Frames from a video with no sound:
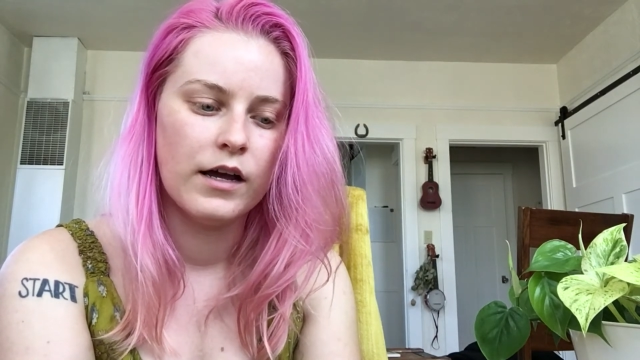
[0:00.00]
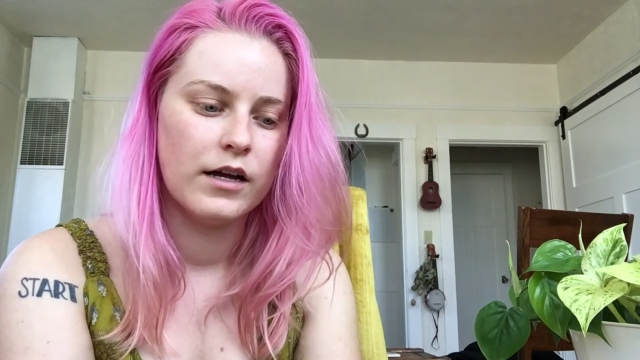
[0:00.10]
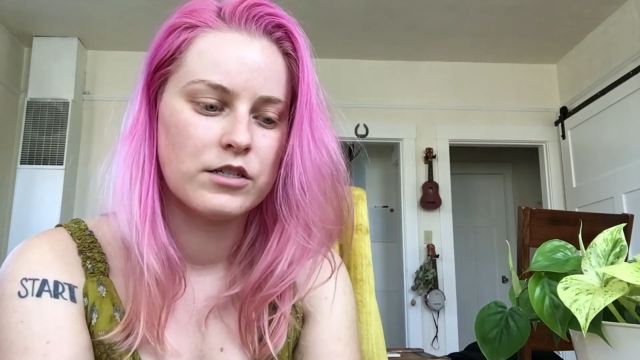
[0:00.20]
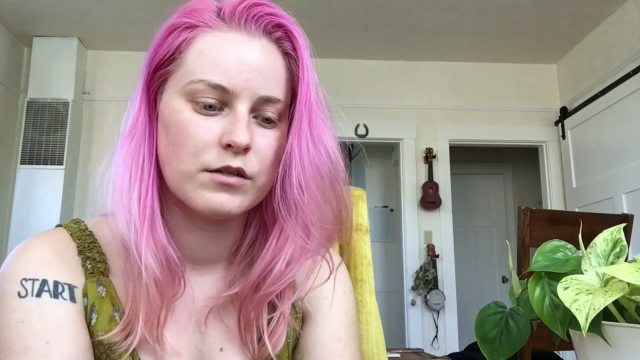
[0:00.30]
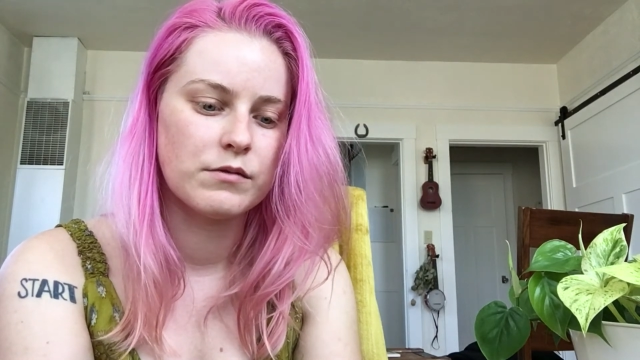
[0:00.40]

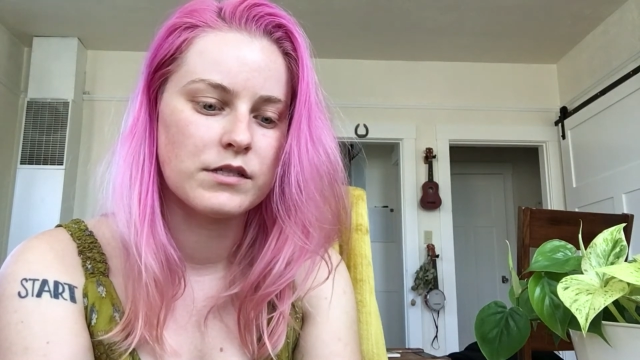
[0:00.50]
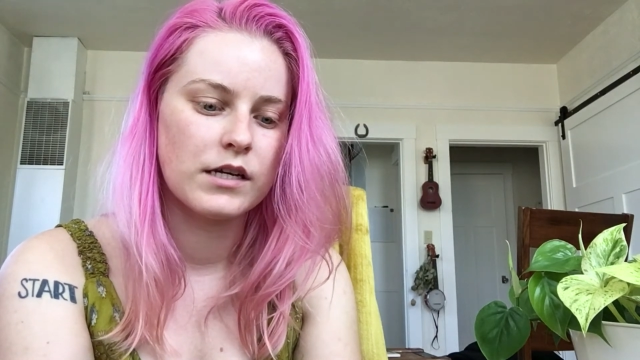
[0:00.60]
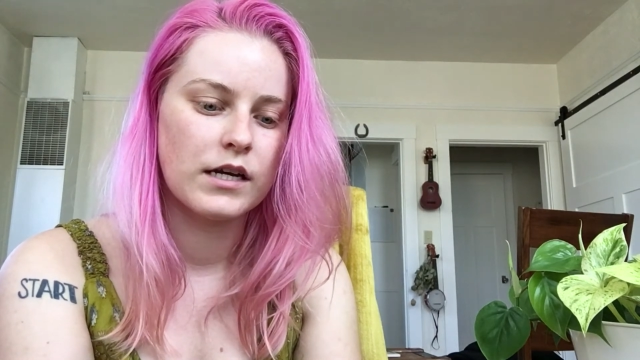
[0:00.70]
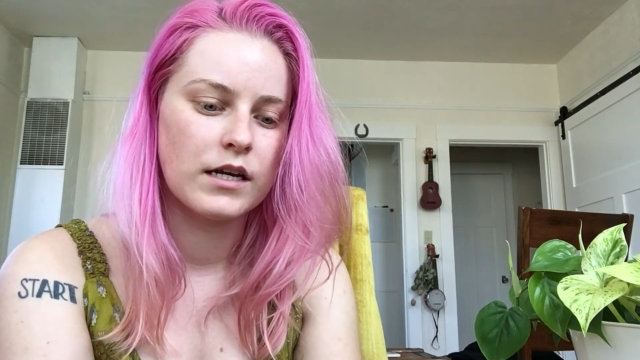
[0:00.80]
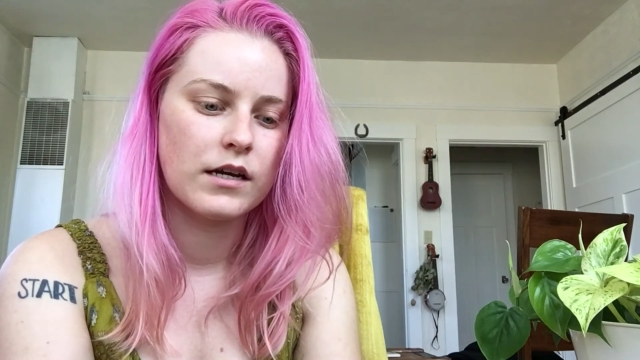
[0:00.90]
And she was
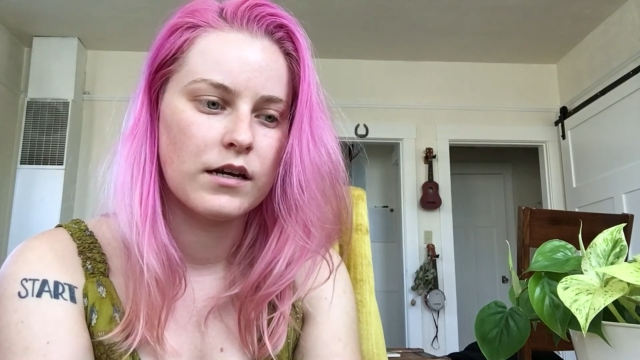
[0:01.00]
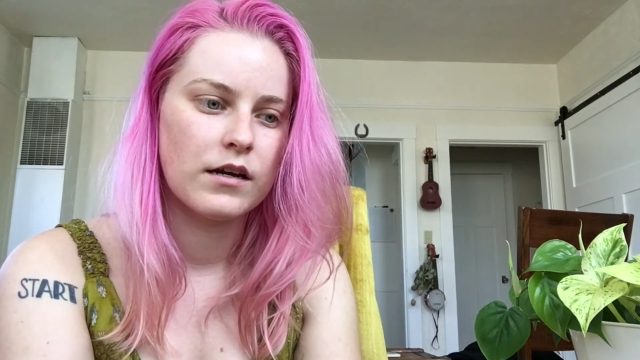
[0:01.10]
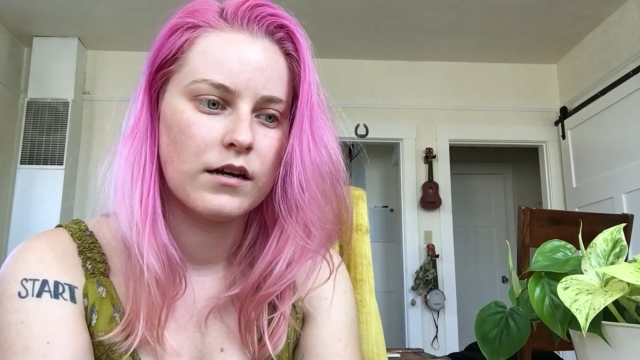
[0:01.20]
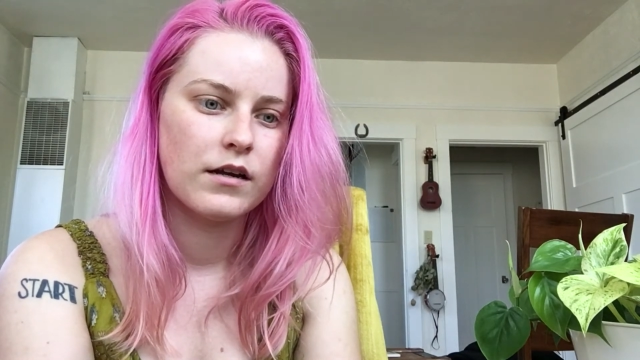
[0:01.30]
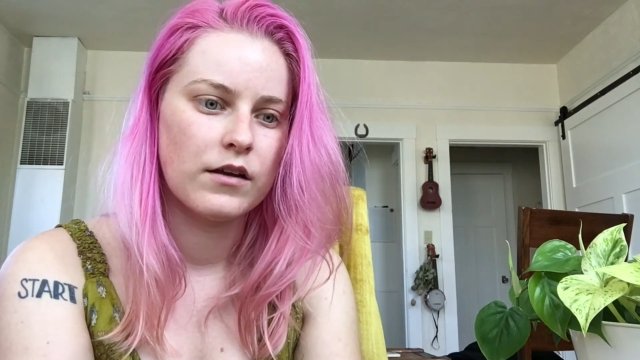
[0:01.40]
like,
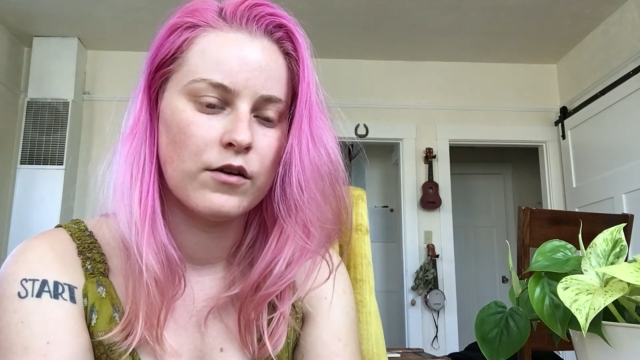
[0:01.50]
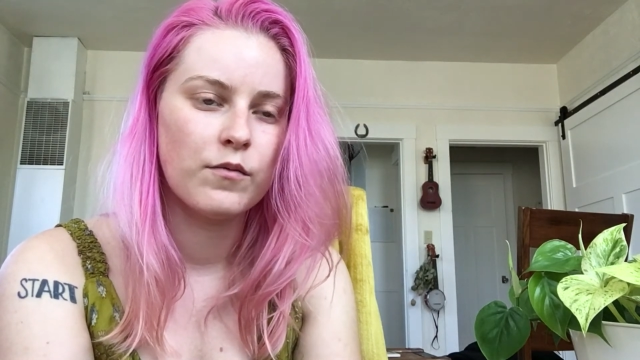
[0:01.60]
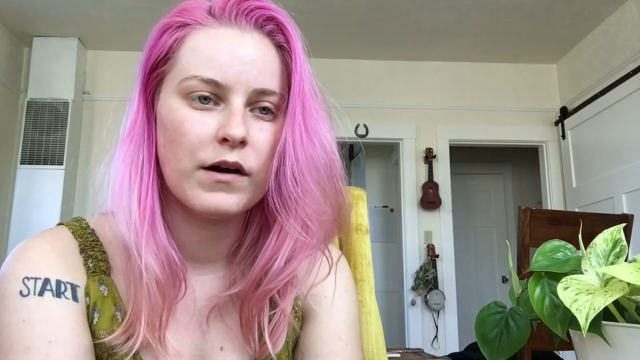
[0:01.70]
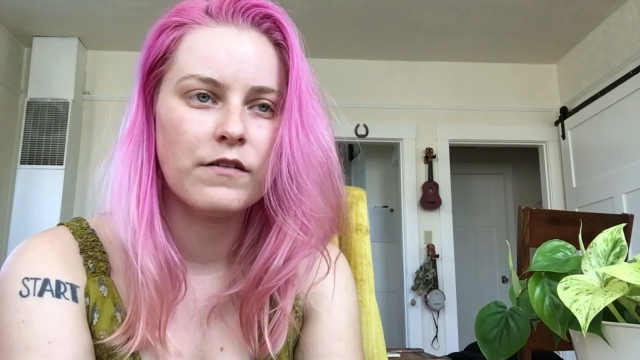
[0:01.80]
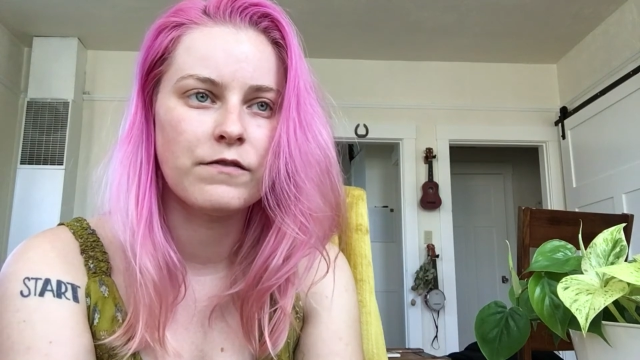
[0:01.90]
you
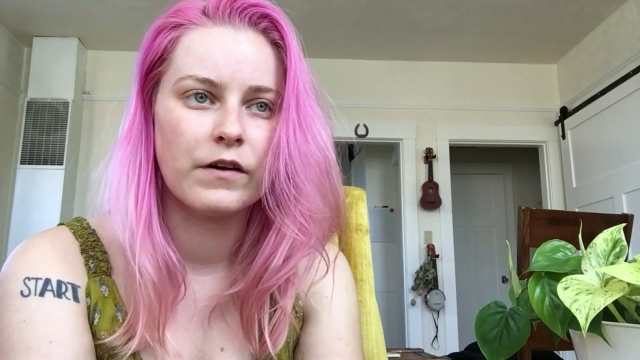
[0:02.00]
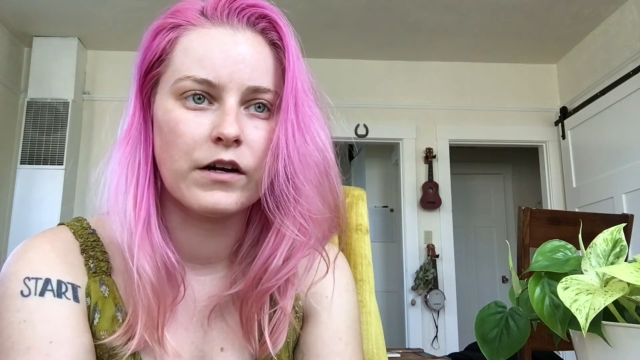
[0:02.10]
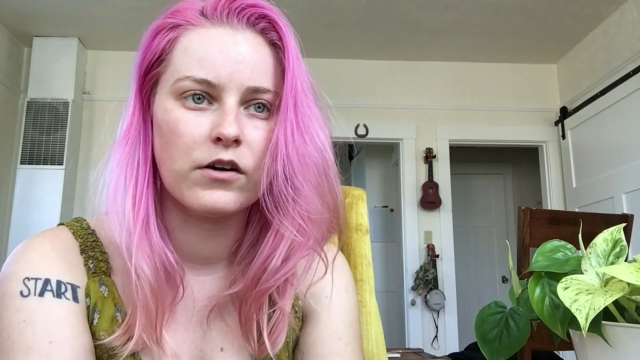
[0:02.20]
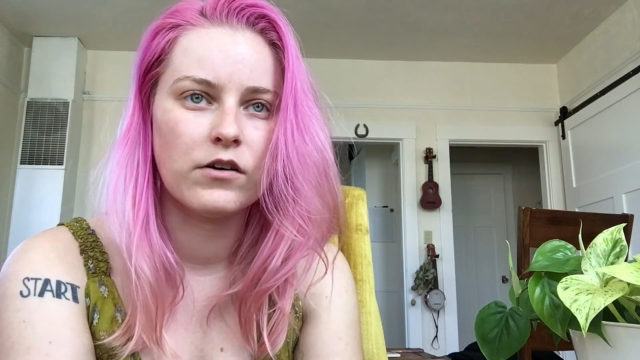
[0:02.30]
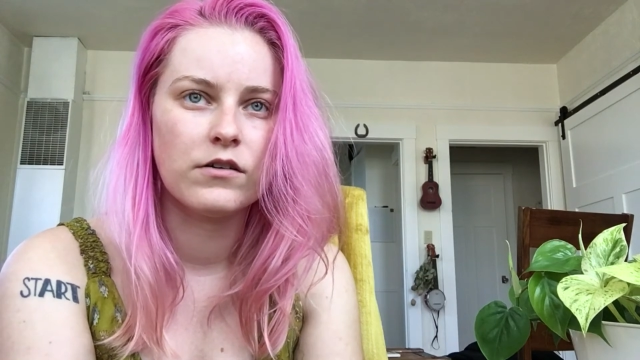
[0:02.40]
might
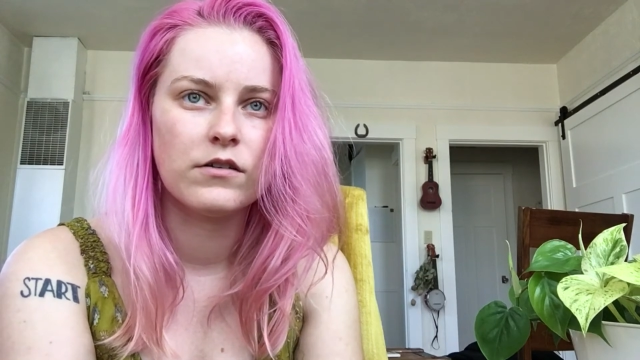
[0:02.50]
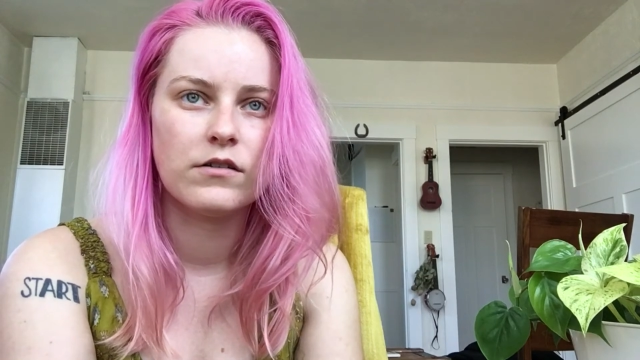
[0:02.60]
fail.